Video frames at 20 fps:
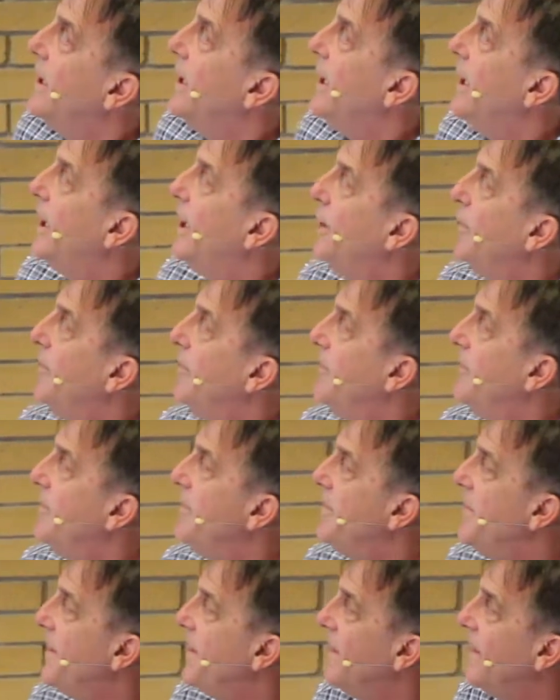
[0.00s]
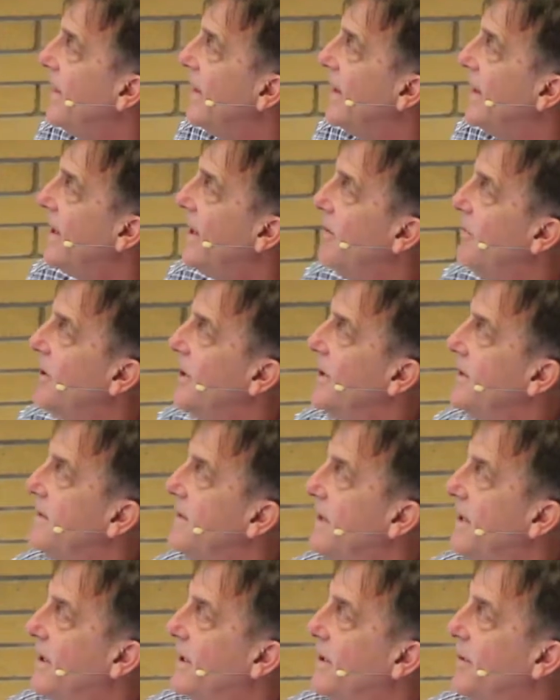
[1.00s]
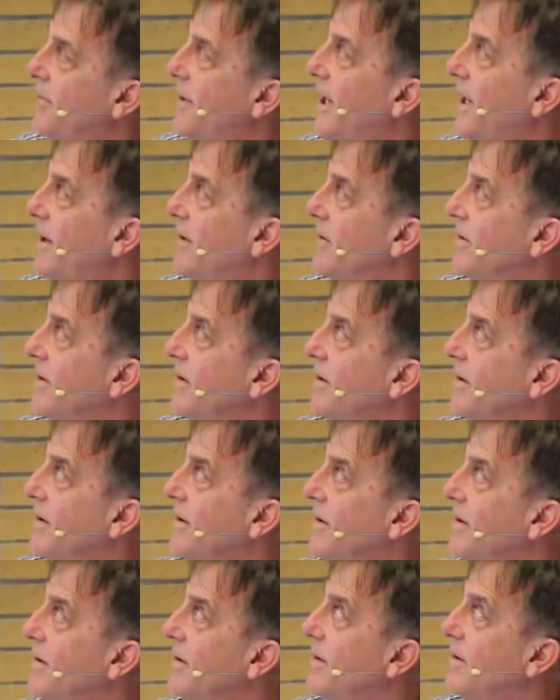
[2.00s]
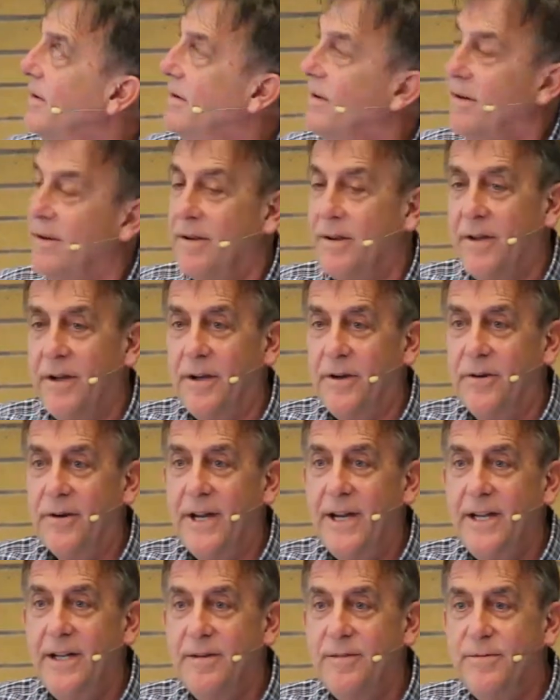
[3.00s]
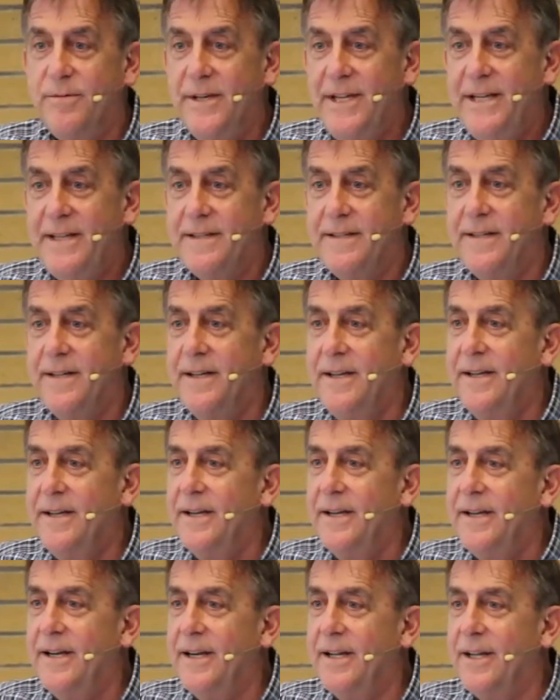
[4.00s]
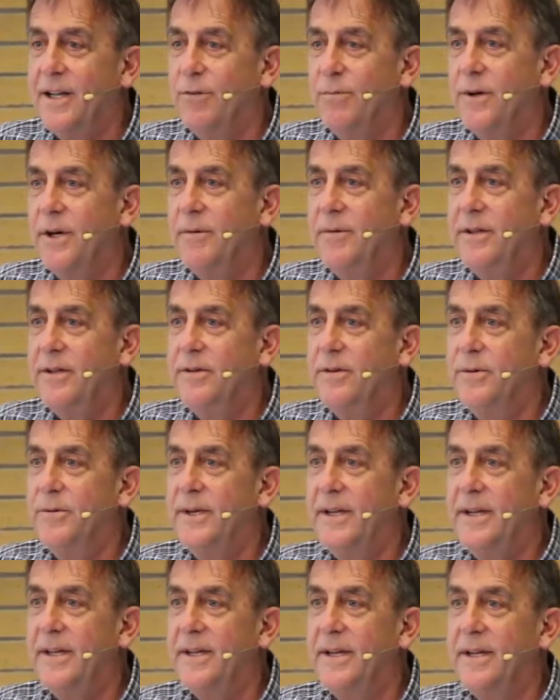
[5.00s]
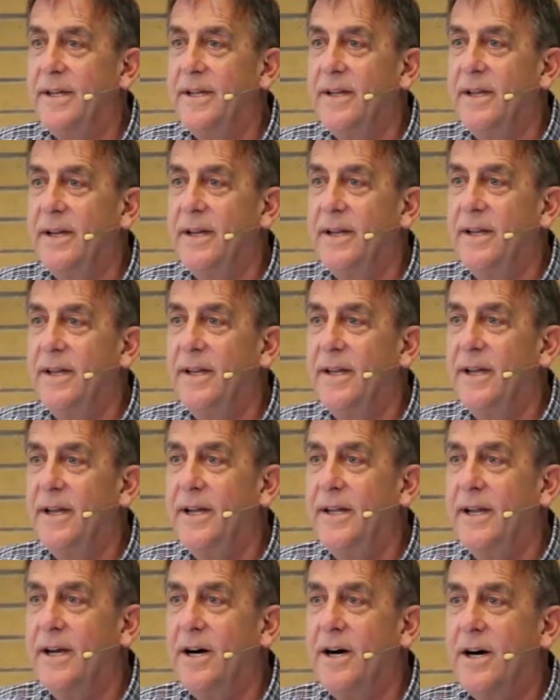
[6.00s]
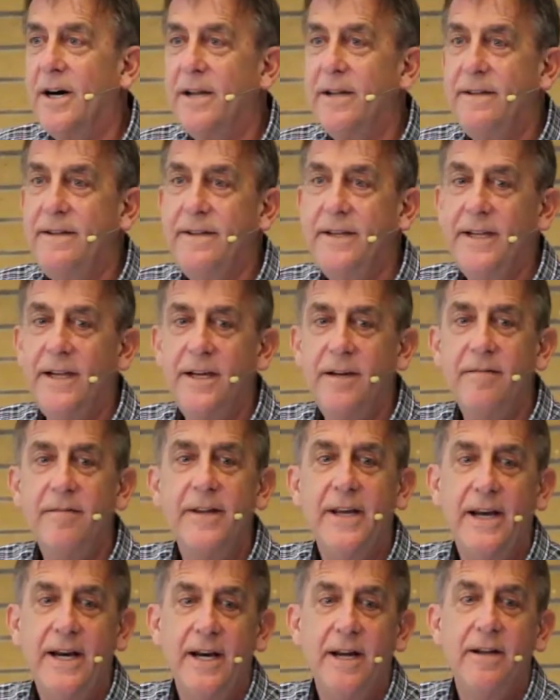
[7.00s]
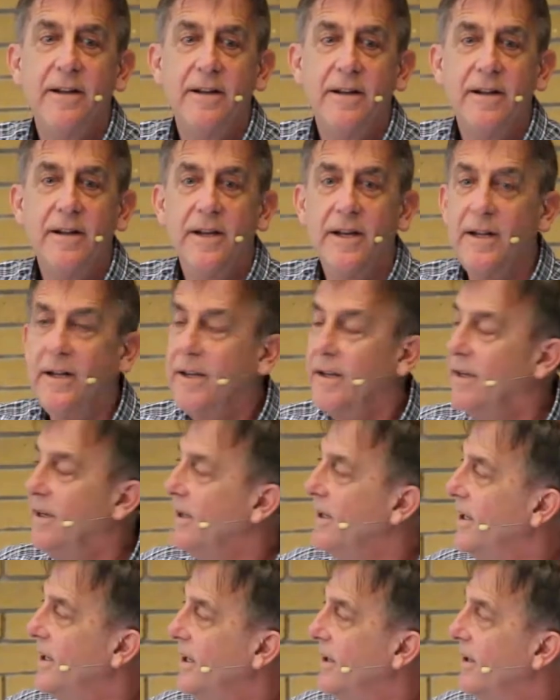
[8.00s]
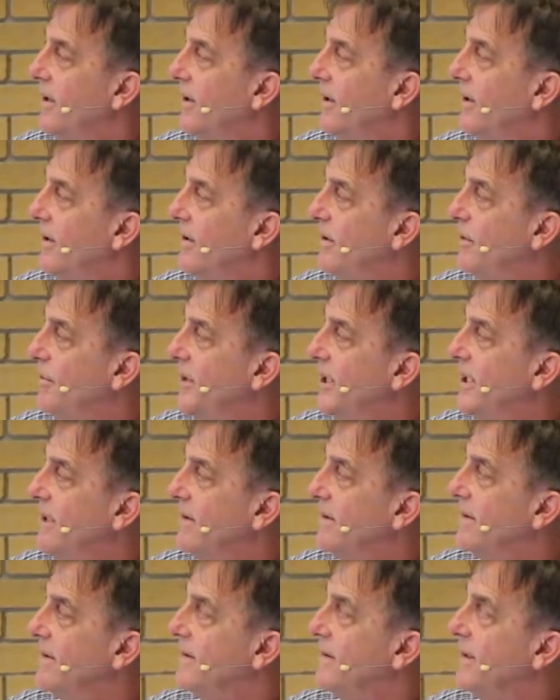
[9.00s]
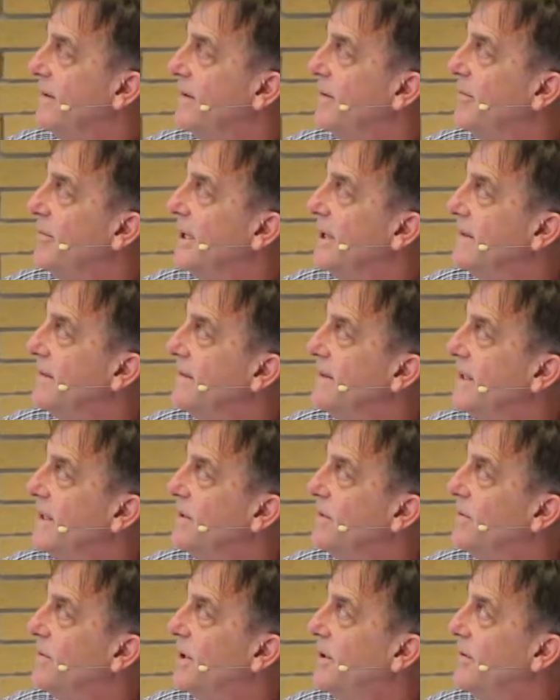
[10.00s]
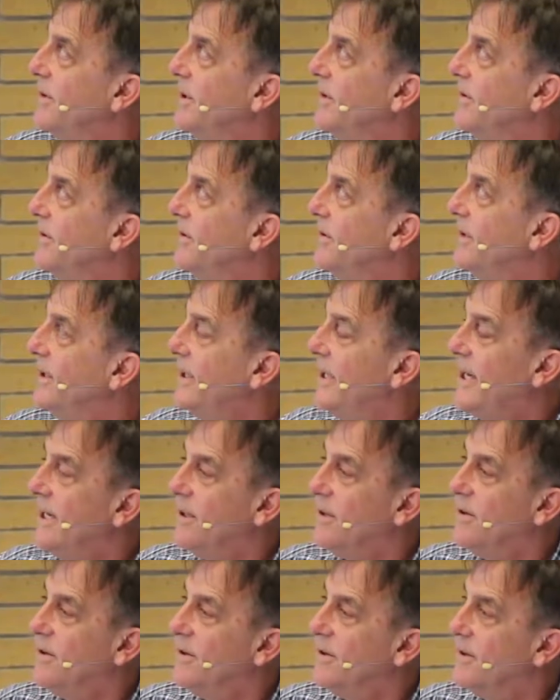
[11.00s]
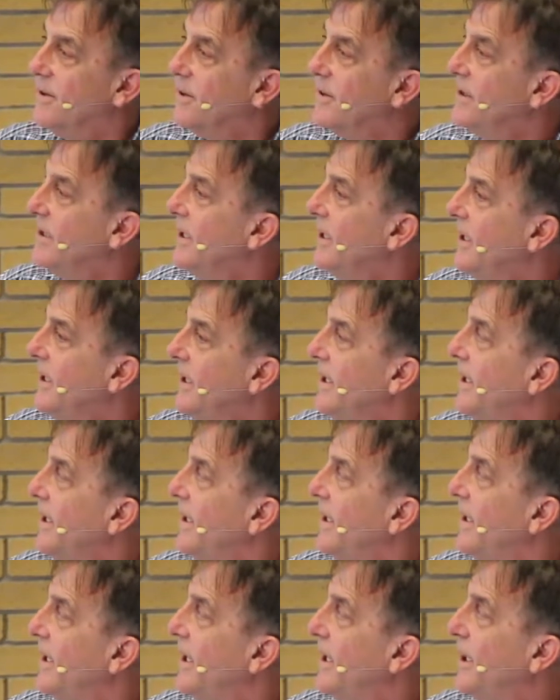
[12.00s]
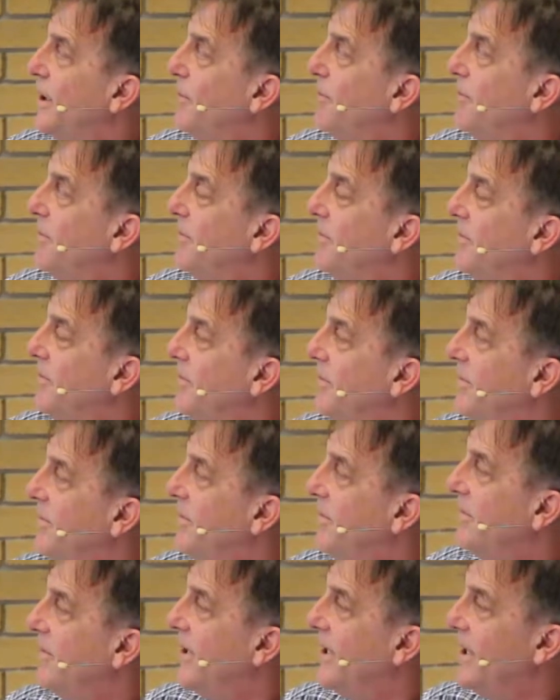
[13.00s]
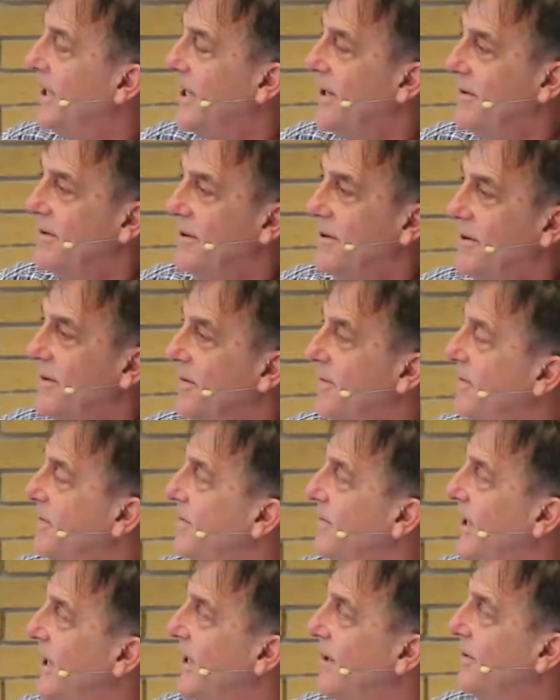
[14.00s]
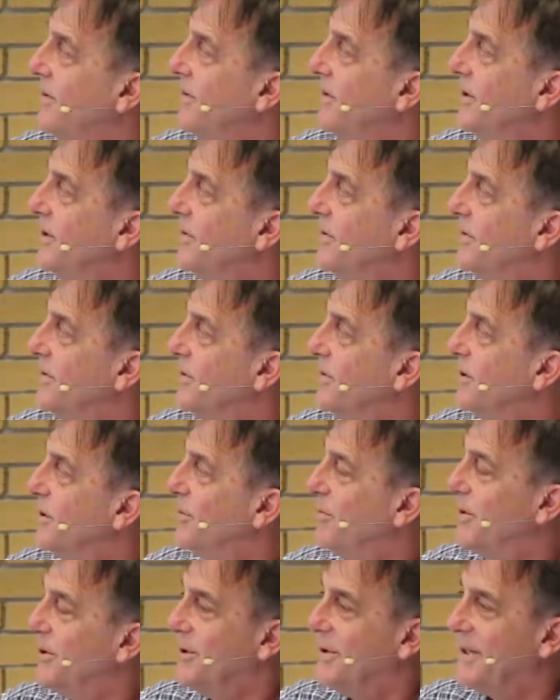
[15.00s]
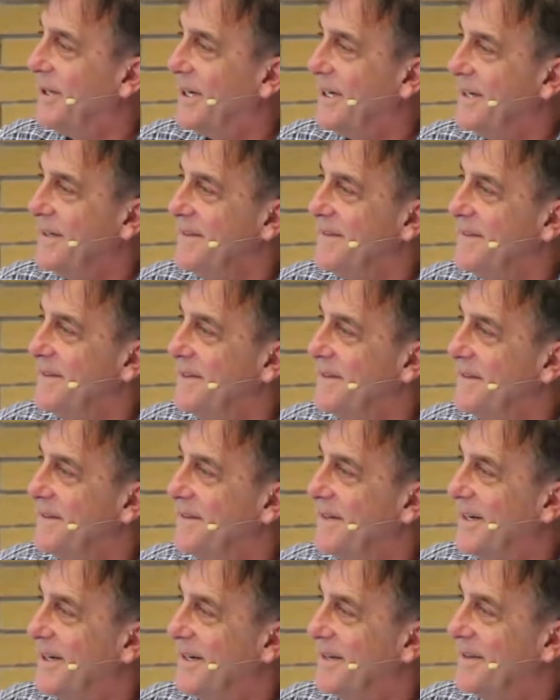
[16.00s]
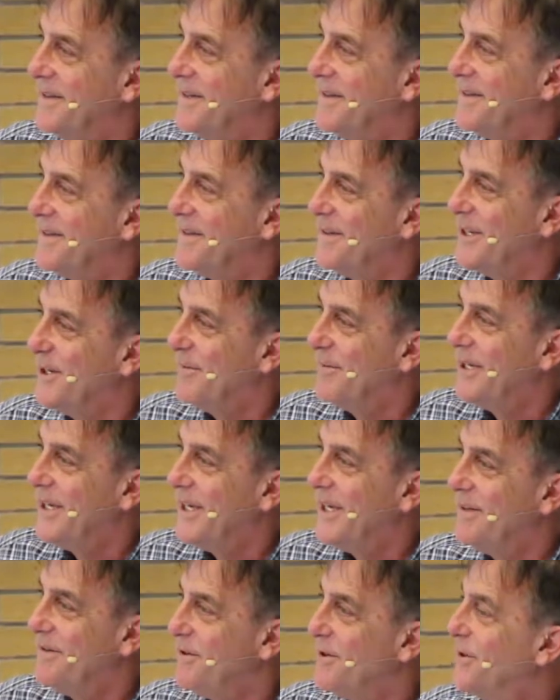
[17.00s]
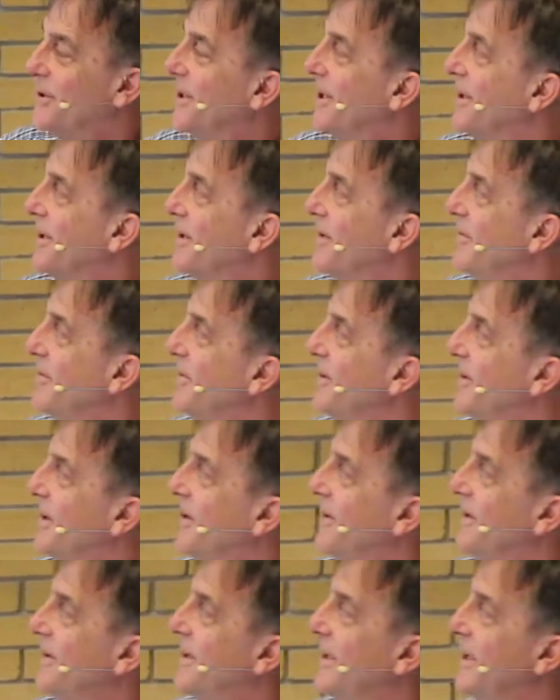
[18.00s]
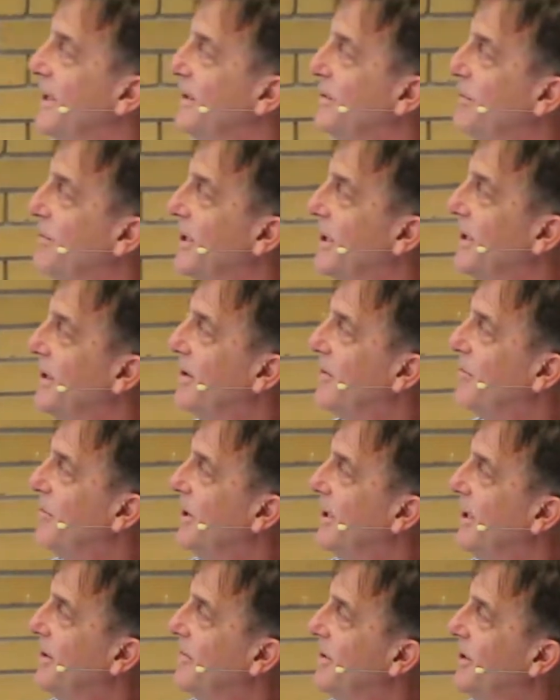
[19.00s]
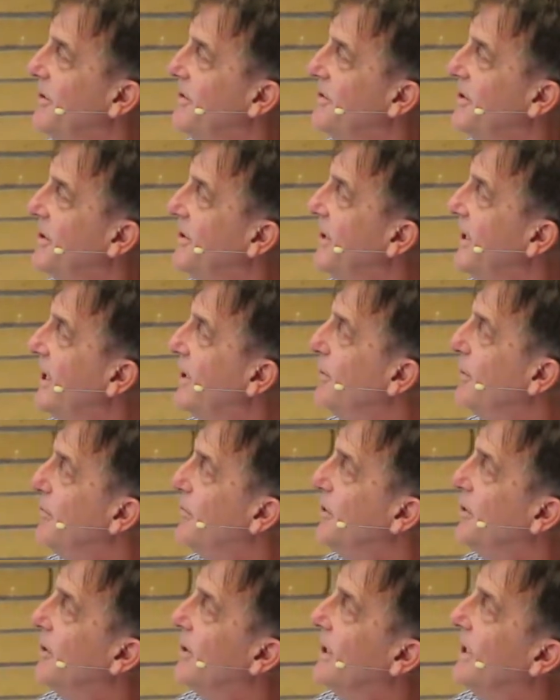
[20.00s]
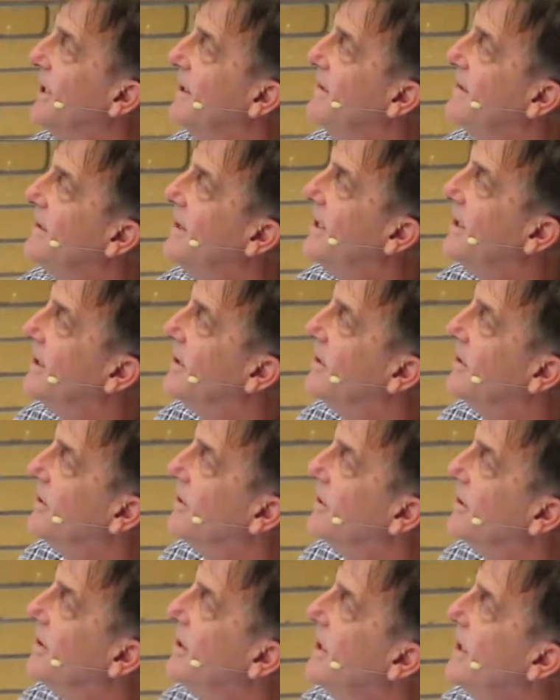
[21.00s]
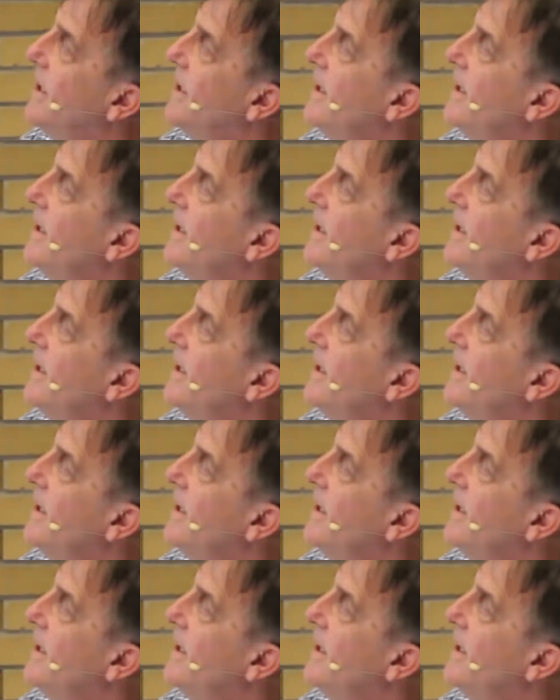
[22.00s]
I want to talk about a grain of wheat and then what we do with it and the oddity of that. And to me, it just doesn't make sense what we do to that kernel. And I don't know if Andrew used the word brutalize in his title yesterday, but he had toil and a few other things. But I'm going to show you how we brutalize that kernel.